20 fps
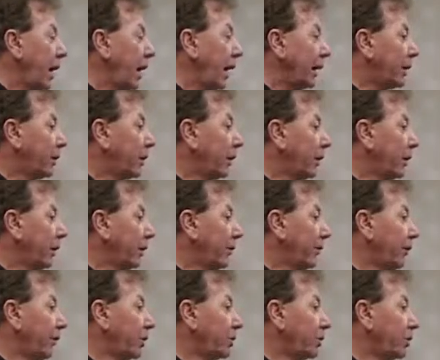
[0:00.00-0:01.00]
I cook it
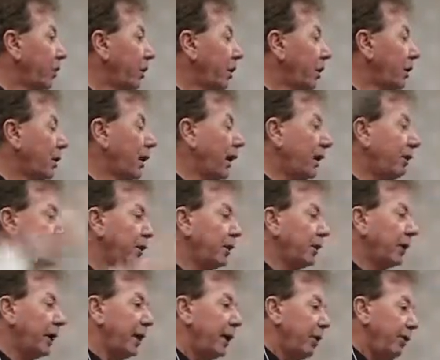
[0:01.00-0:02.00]
for a shorter time with
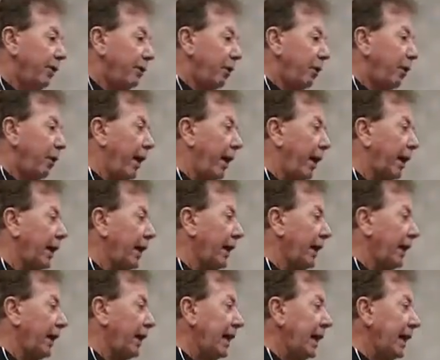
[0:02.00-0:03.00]
an infrared
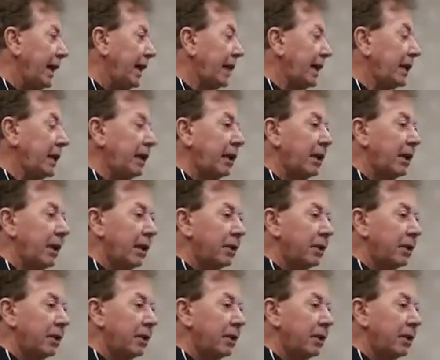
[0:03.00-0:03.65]
heat